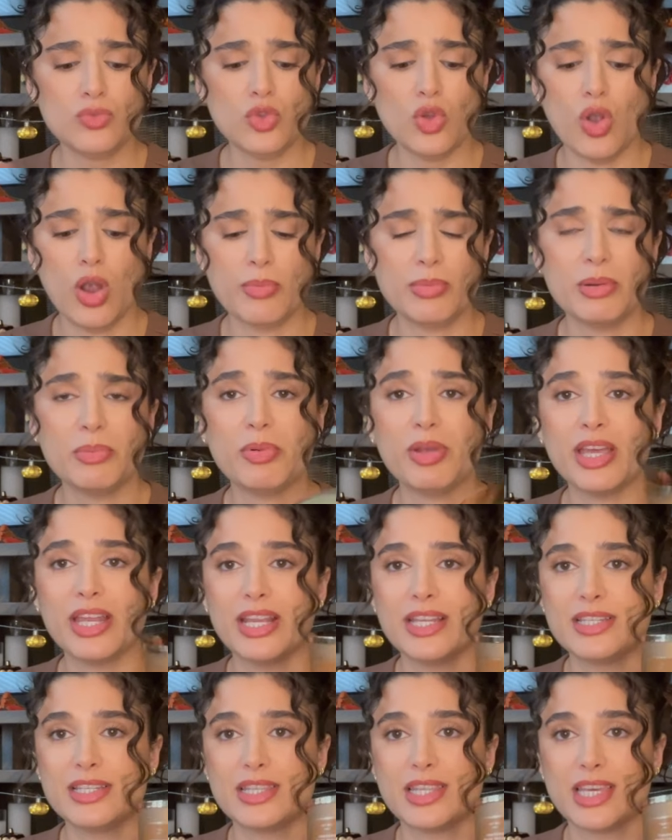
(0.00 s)
I'm gonna bring it
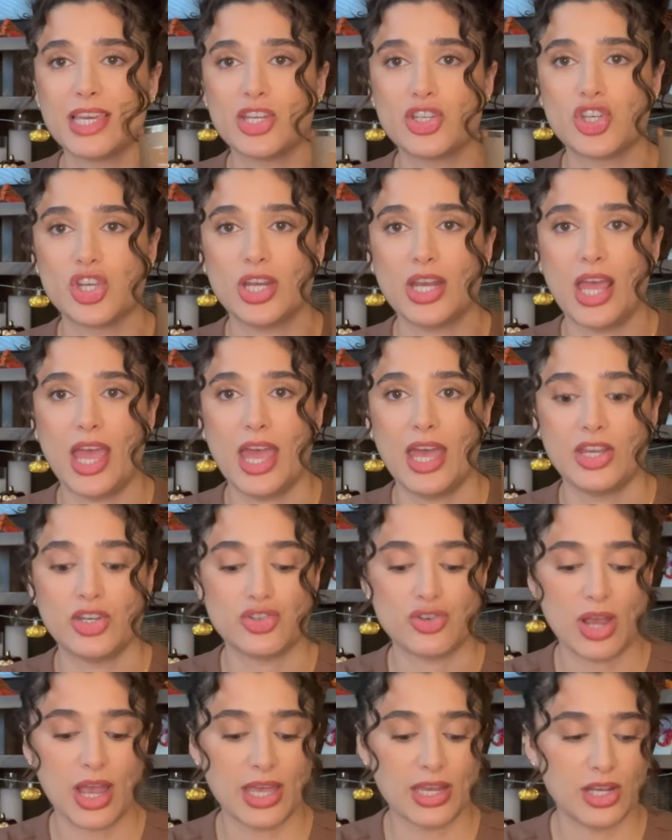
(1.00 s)
into the kitchen and
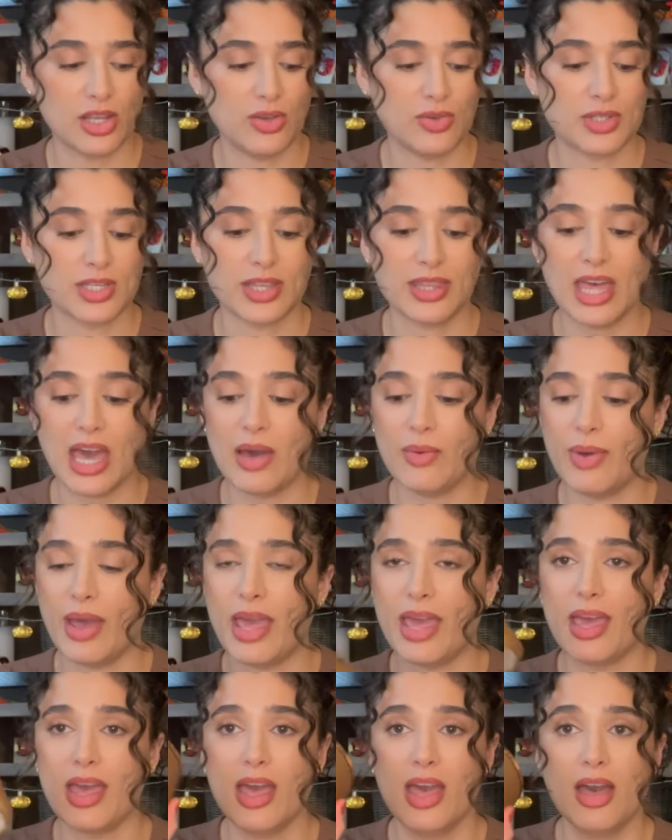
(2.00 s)
try to use it that
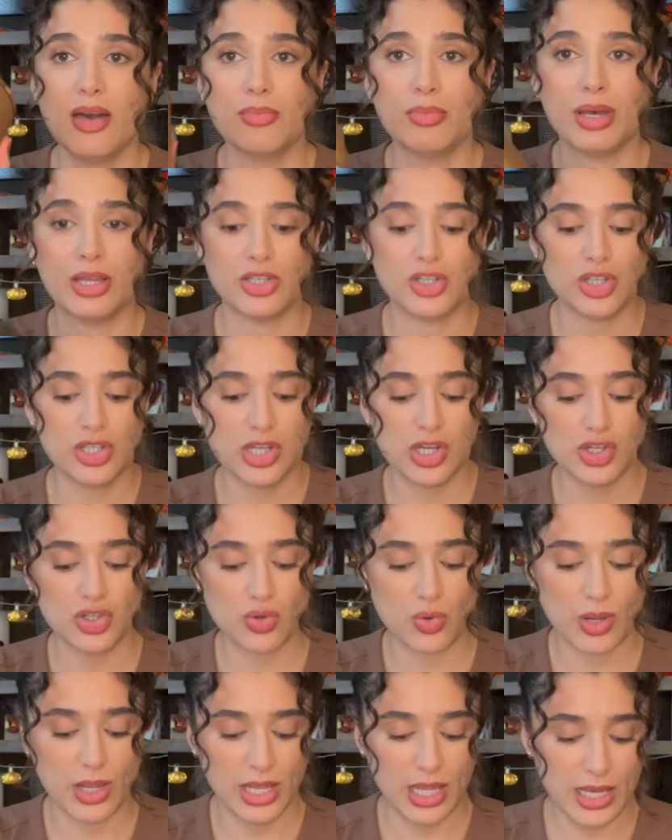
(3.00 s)
way, but just
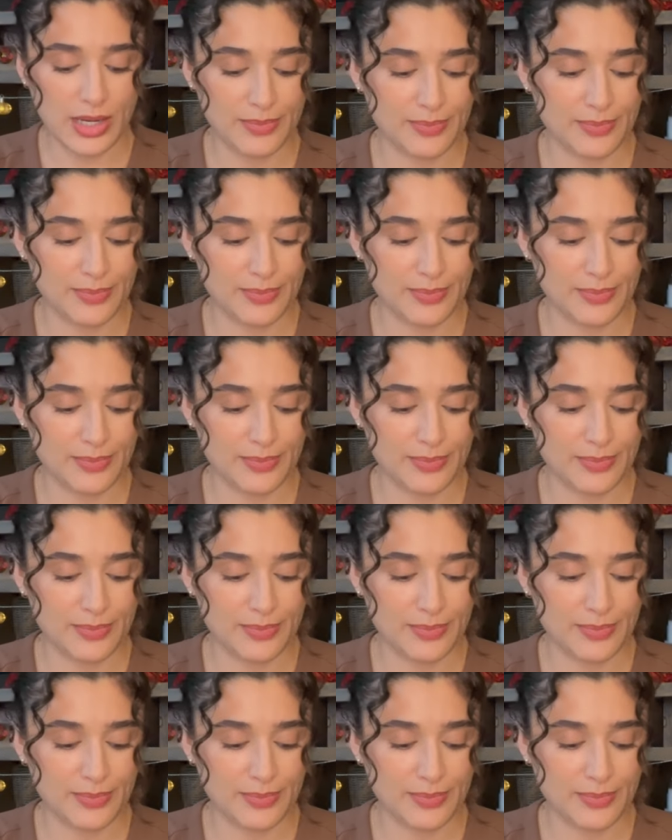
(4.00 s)
enjoying it.